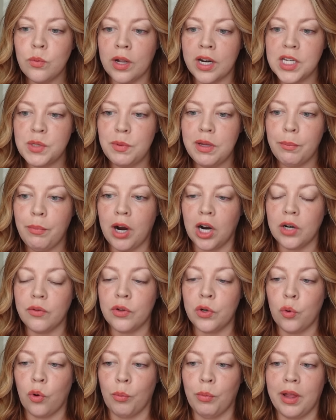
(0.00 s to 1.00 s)
wanted to be a part of
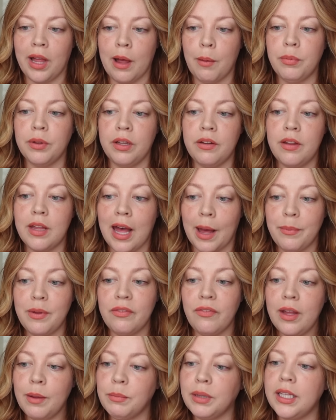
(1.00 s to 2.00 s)
a normal, happy, happy
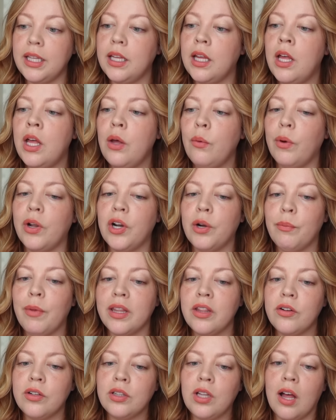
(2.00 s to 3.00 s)
family. When her
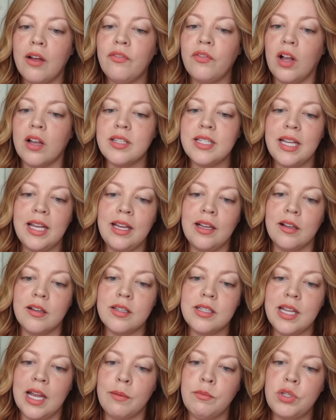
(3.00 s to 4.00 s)
mother-in-law falls ill,
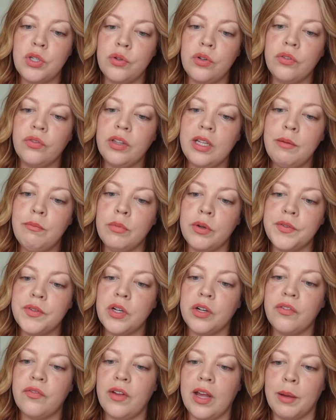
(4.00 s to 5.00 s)
Sam dutifully moves
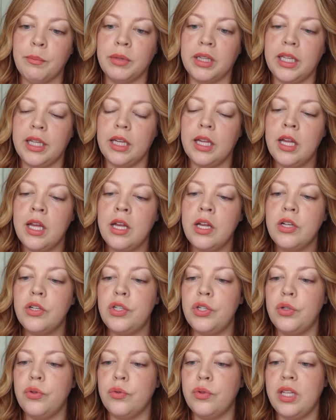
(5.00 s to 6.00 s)
her family
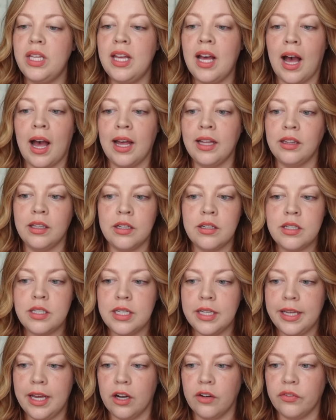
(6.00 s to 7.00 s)
to the island
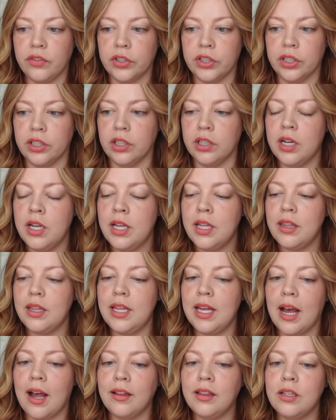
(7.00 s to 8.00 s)
to care for her.
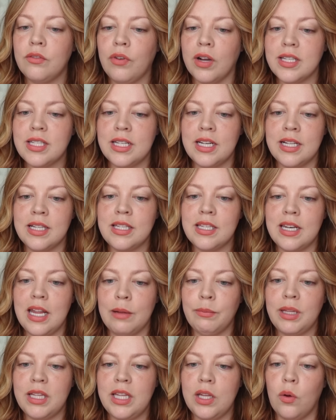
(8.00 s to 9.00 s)
The island residents,
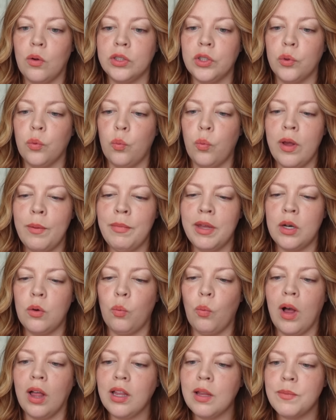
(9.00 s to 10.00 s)
namely the older
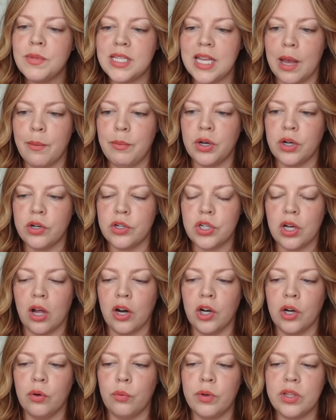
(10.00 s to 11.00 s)
women, welcome Sam and her
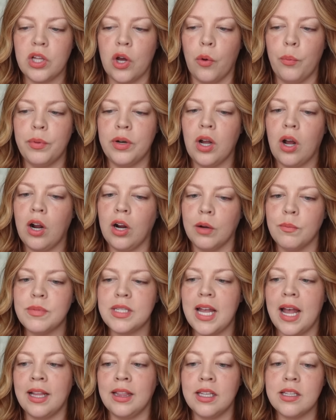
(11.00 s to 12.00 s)
daughter with open
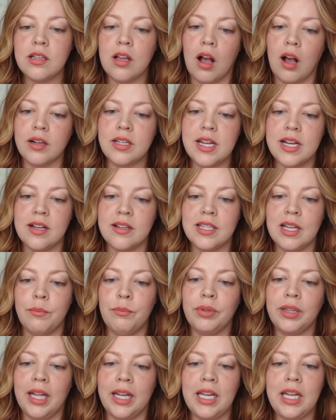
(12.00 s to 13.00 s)
arms, endless cocktails,
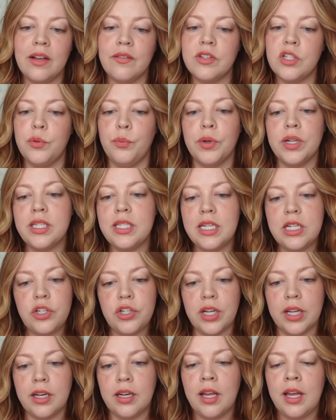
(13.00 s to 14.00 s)
and plenty of
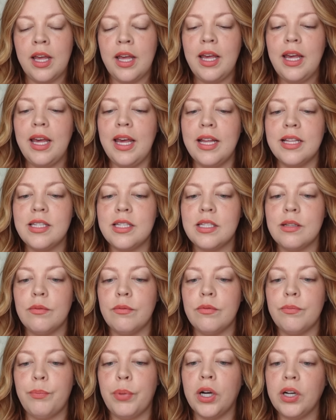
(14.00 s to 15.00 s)
superstition. It's
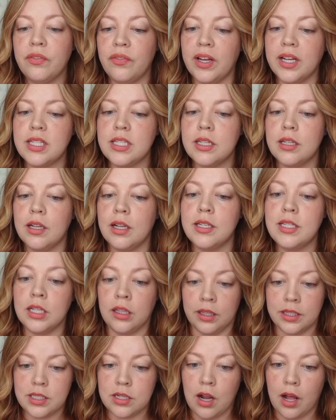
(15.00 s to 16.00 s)
perfect
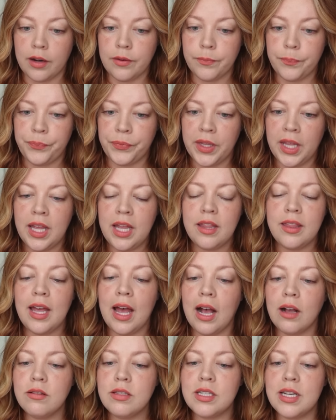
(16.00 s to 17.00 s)
until it's not. The
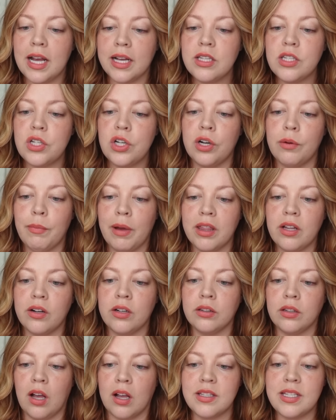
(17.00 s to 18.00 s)
house next to her
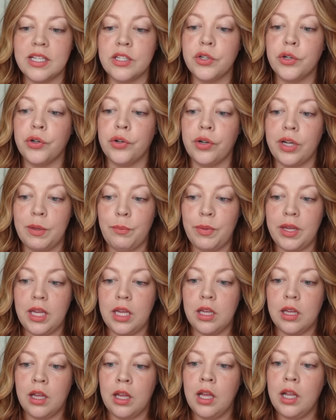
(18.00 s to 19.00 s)
mother-in-law's is
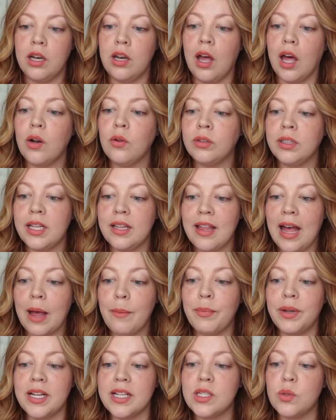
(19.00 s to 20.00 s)
creepy. Not only
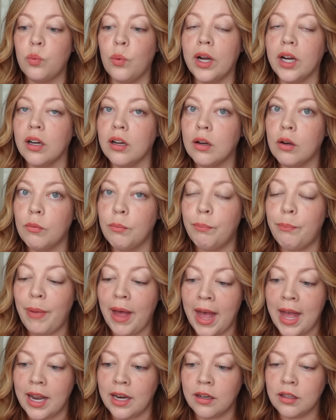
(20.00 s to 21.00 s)
that, but it's where
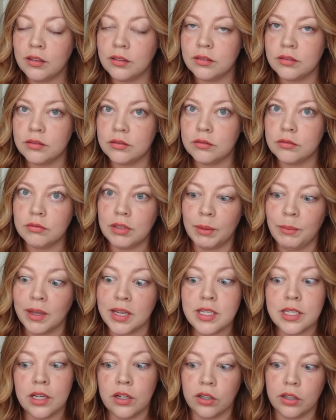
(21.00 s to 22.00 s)
Ben, I'm
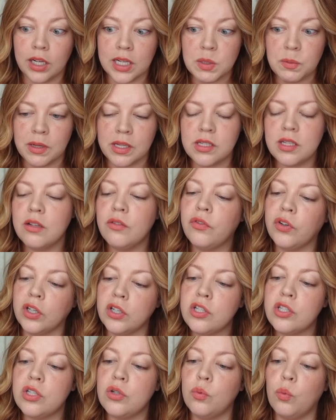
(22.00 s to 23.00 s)
guessing her husband's,
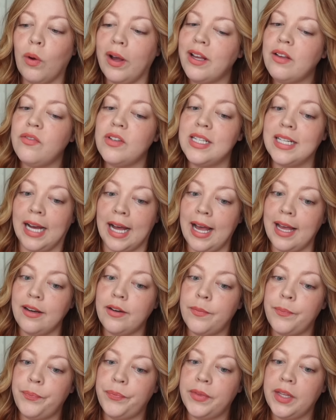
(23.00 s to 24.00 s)
first wife died.